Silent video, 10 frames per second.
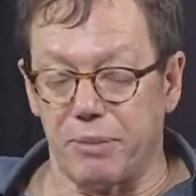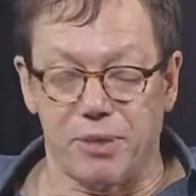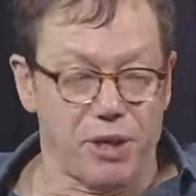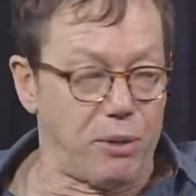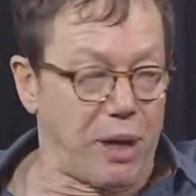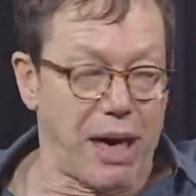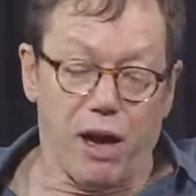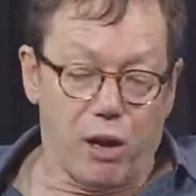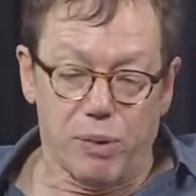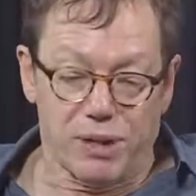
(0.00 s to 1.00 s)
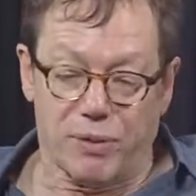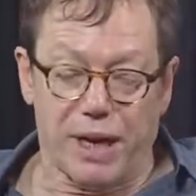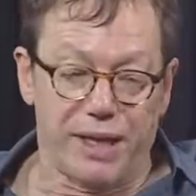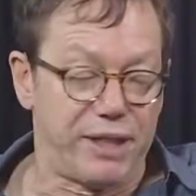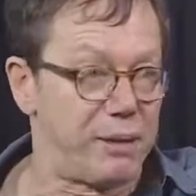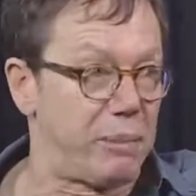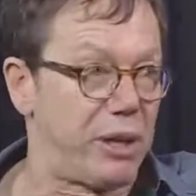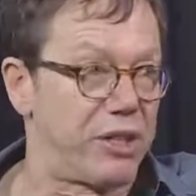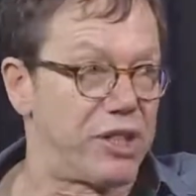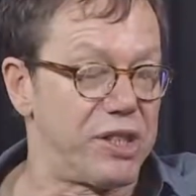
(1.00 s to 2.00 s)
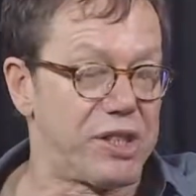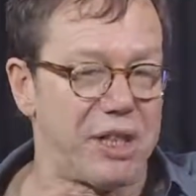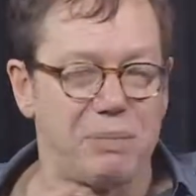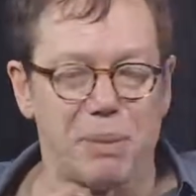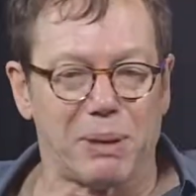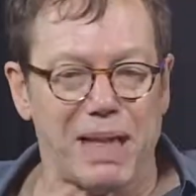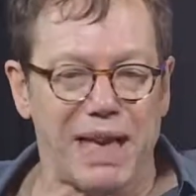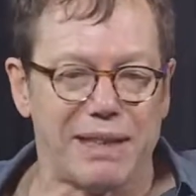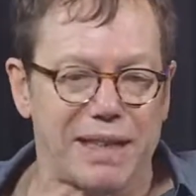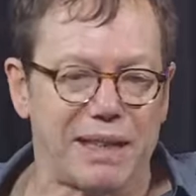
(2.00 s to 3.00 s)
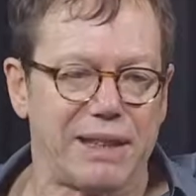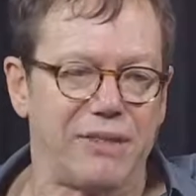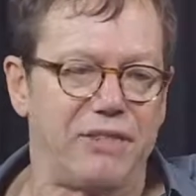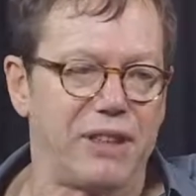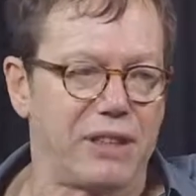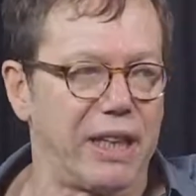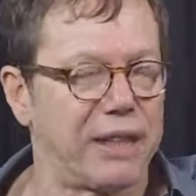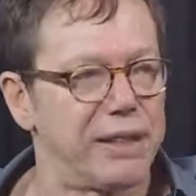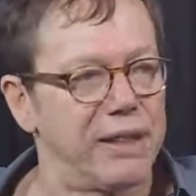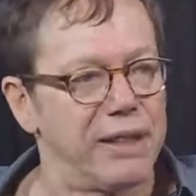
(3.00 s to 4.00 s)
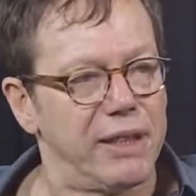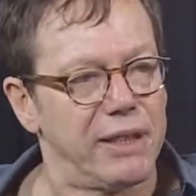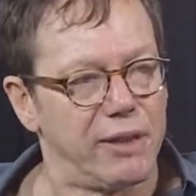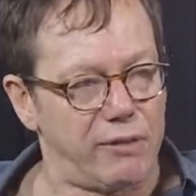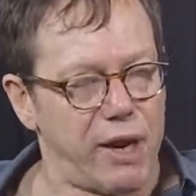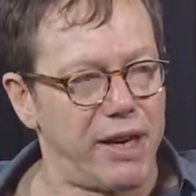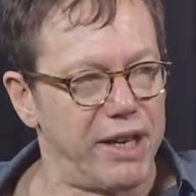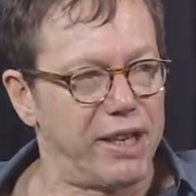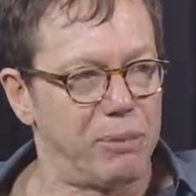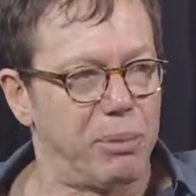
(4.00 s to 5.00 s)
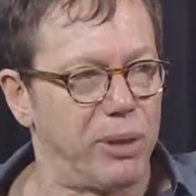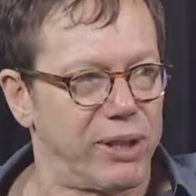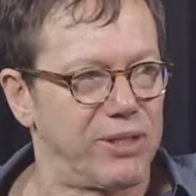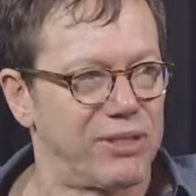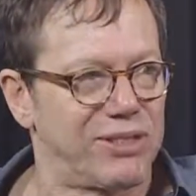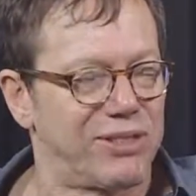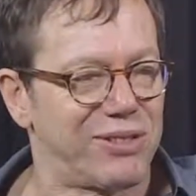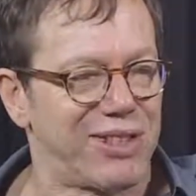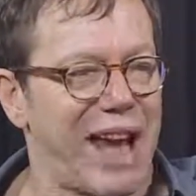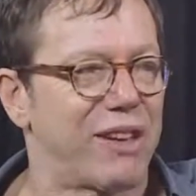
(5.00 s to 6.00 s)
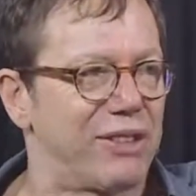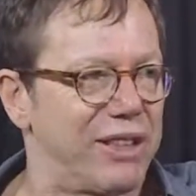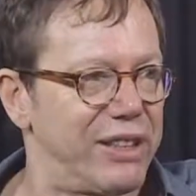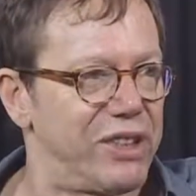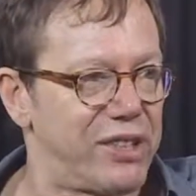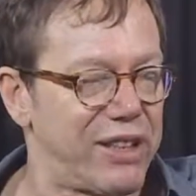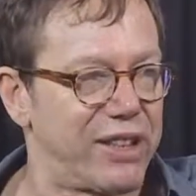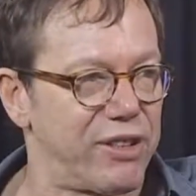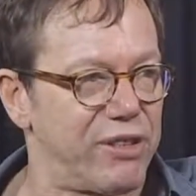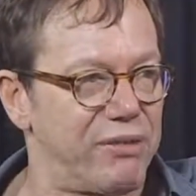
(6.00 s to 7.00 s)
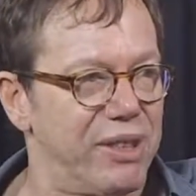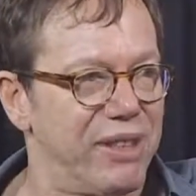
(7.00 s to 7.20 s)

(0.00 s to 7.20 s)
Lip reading: So I always write in the margins. Some people hate that. They feel like writing in a book is sacrilegious, like you're